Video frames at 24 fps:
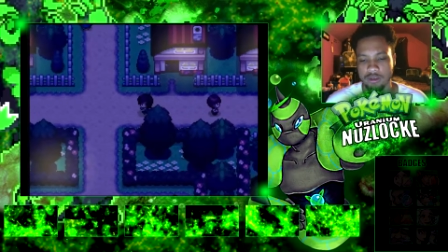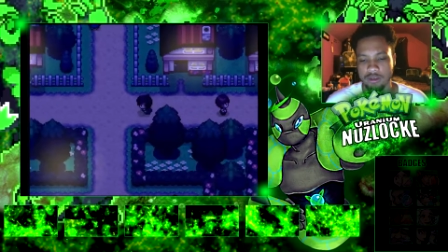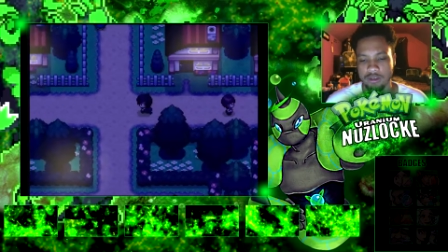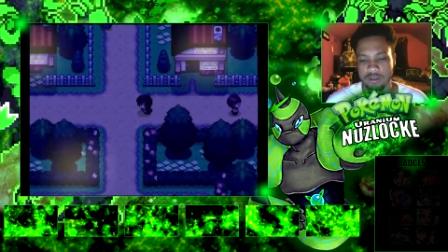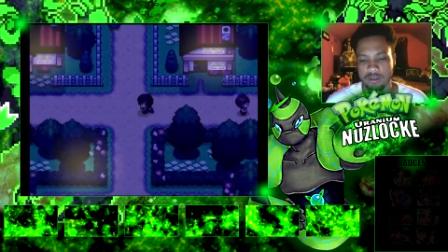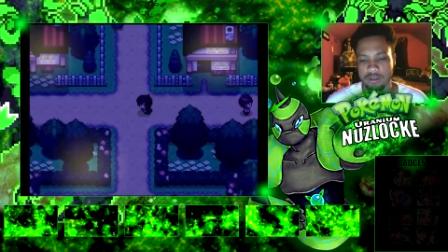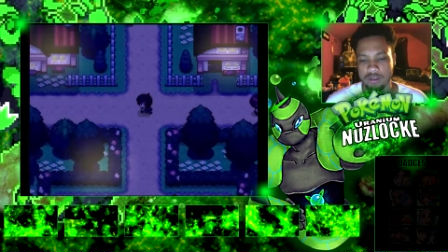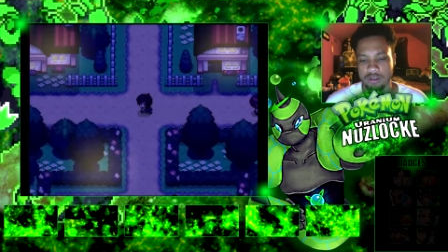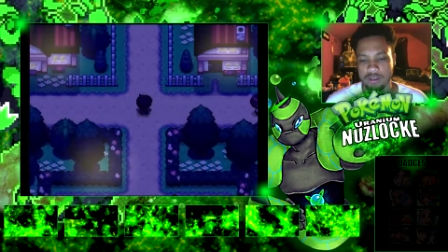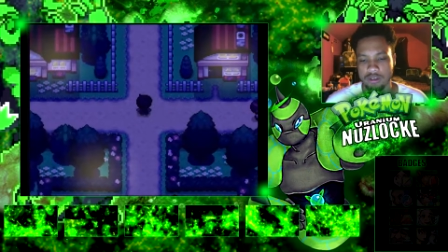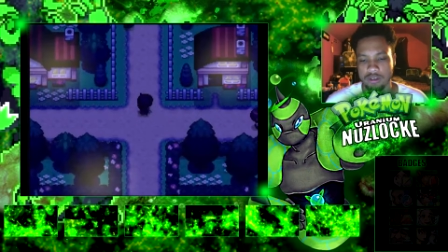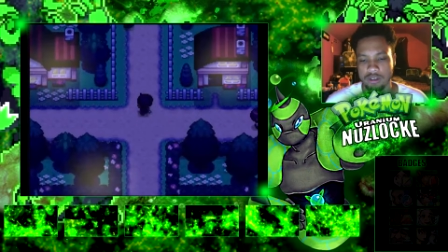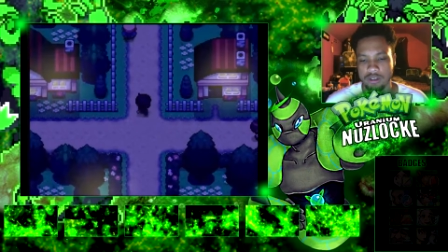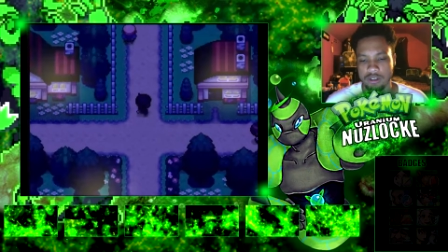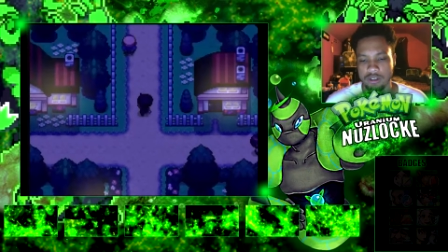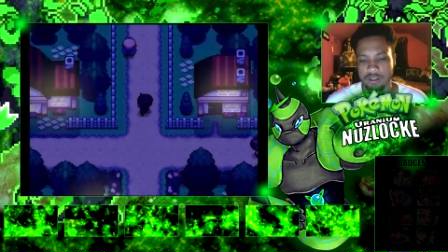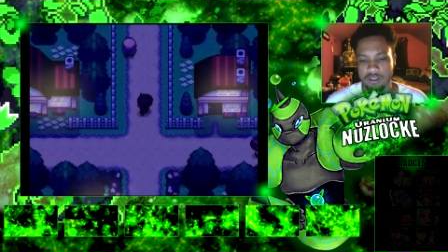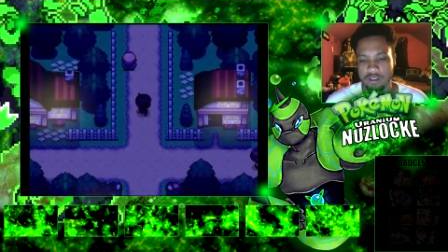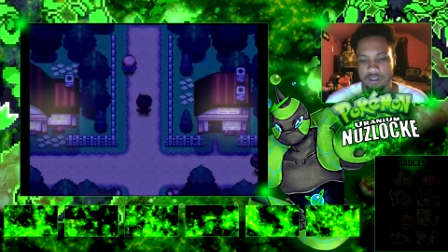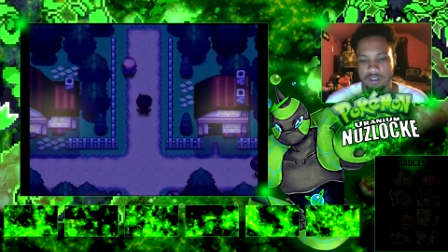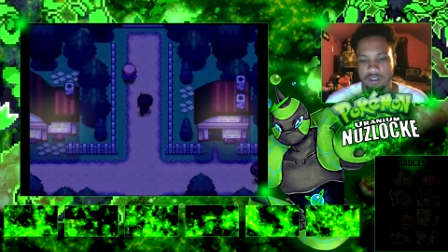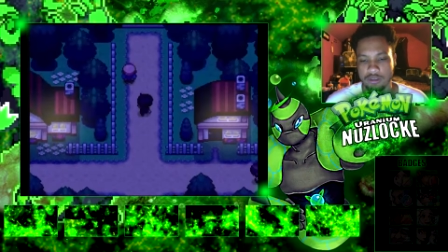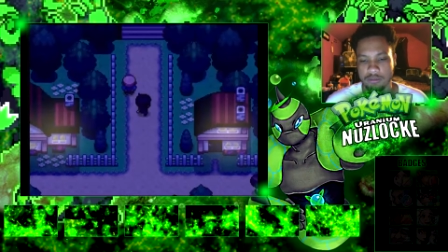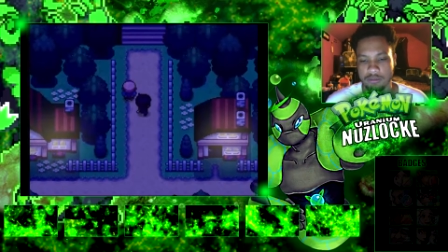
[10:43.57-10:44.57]

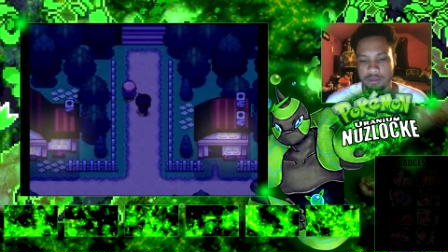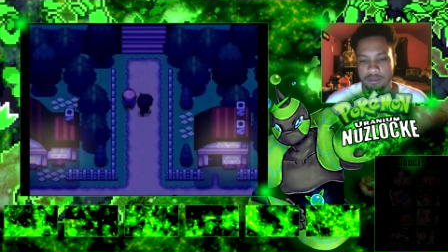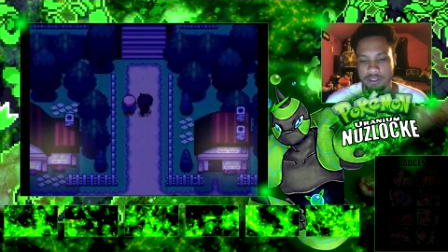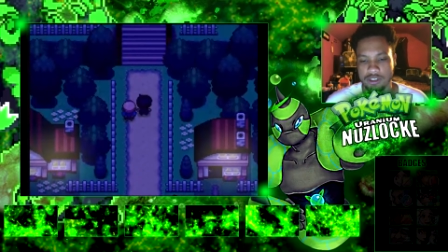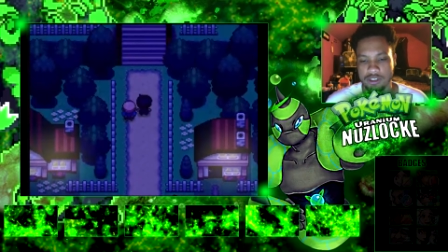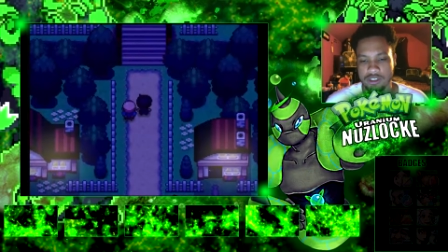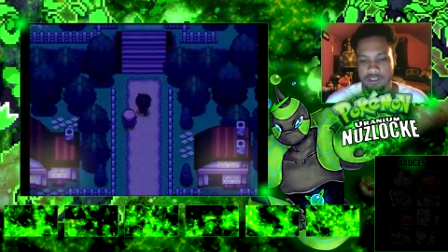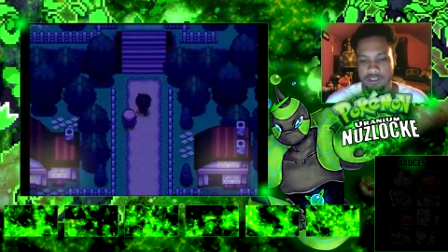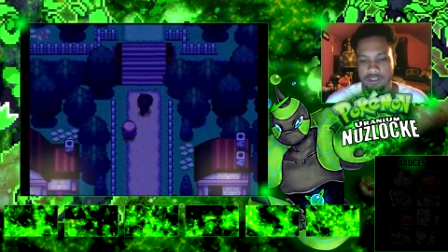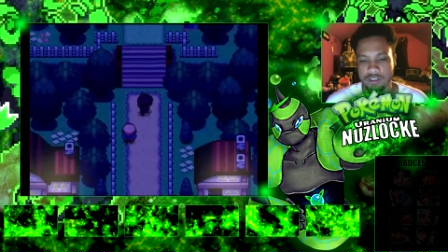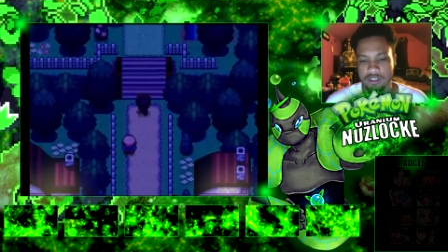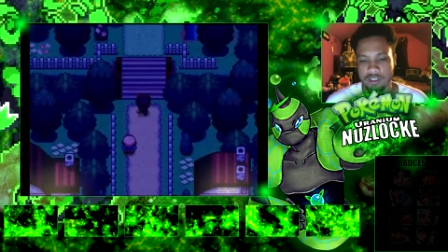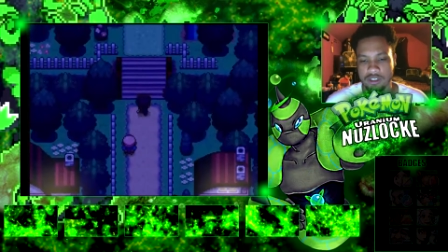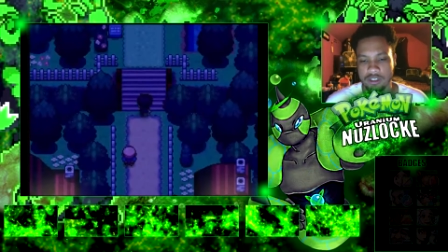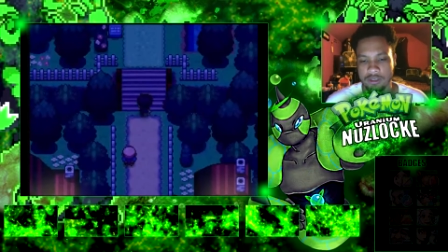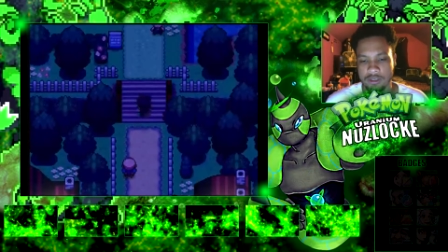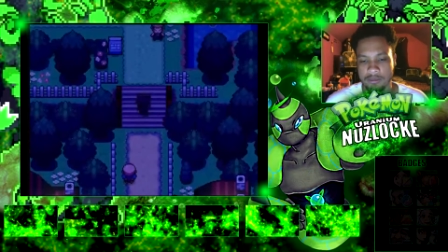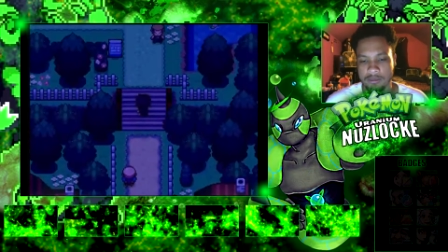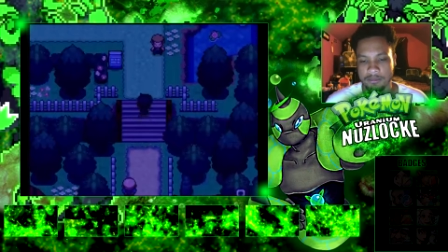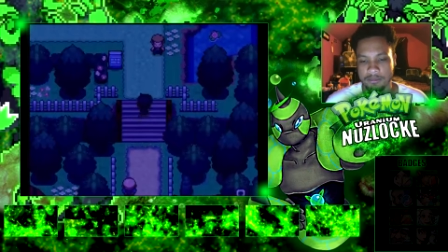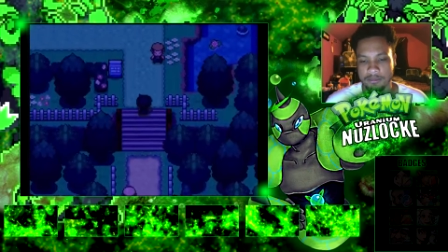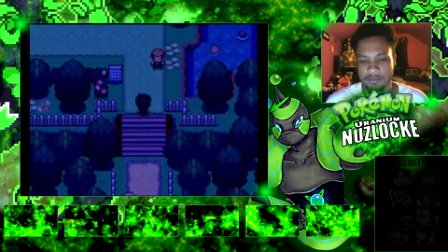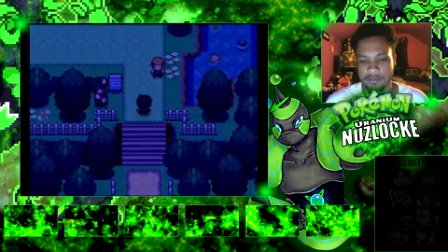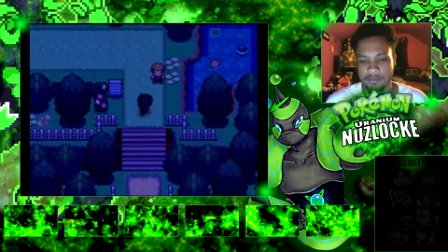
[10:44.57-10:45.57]
Let me just um
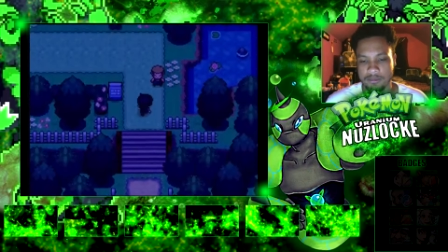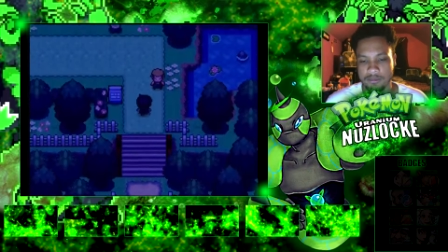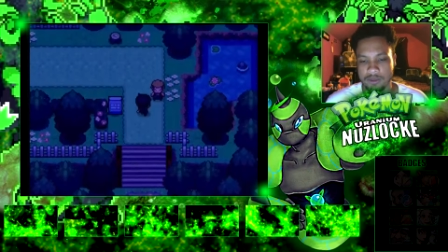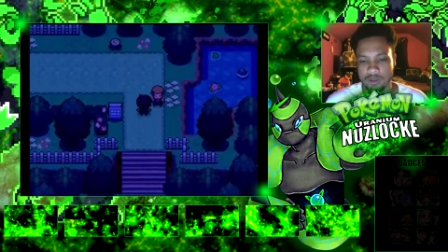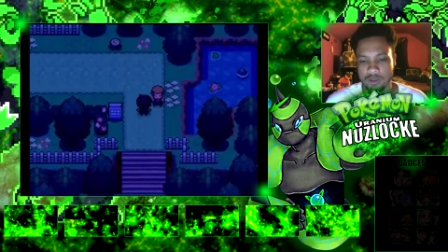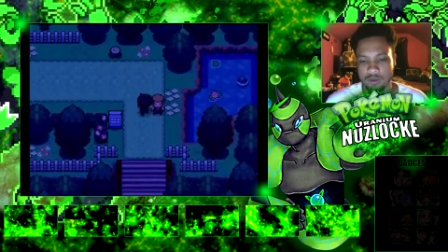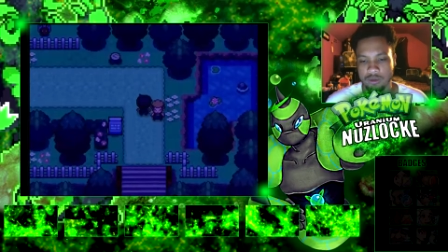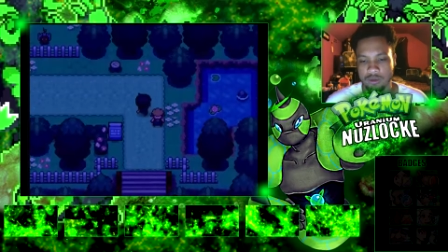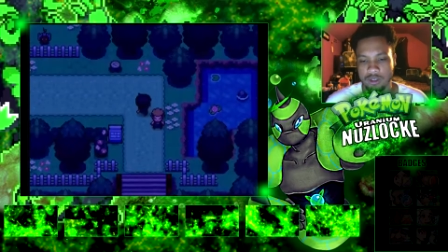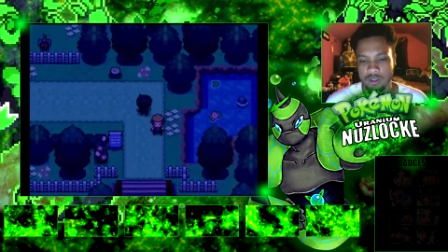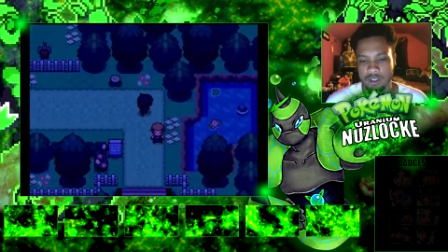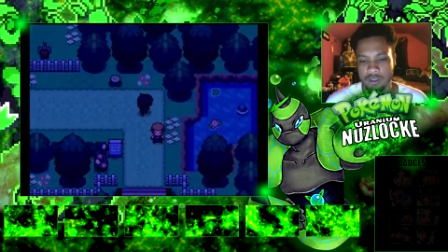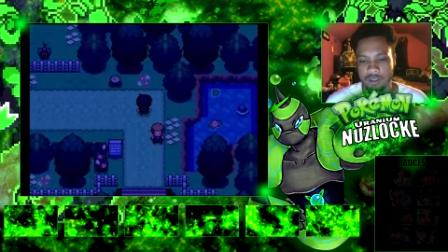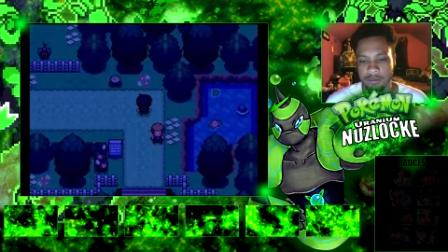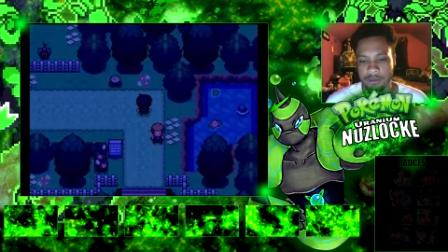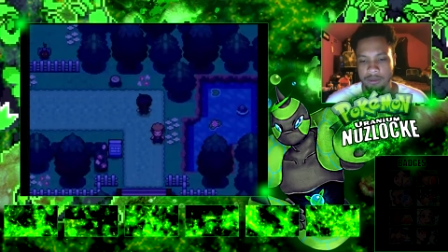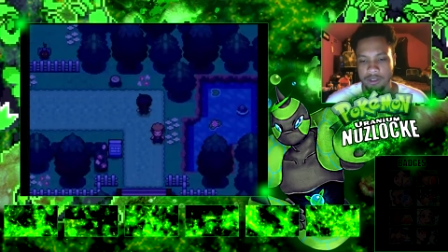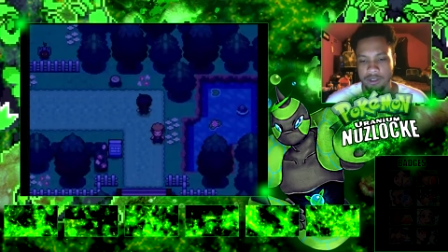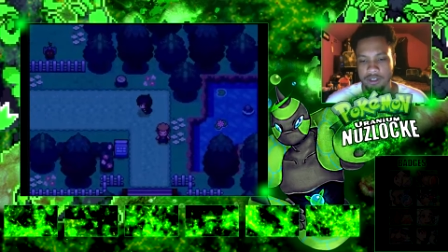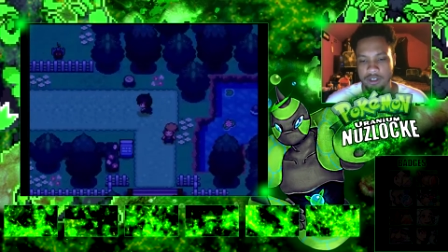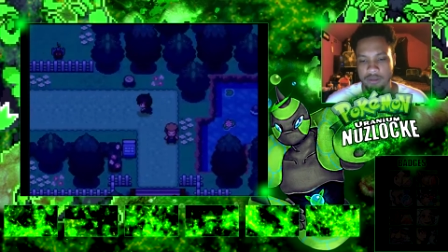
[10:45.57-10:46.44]
run up here.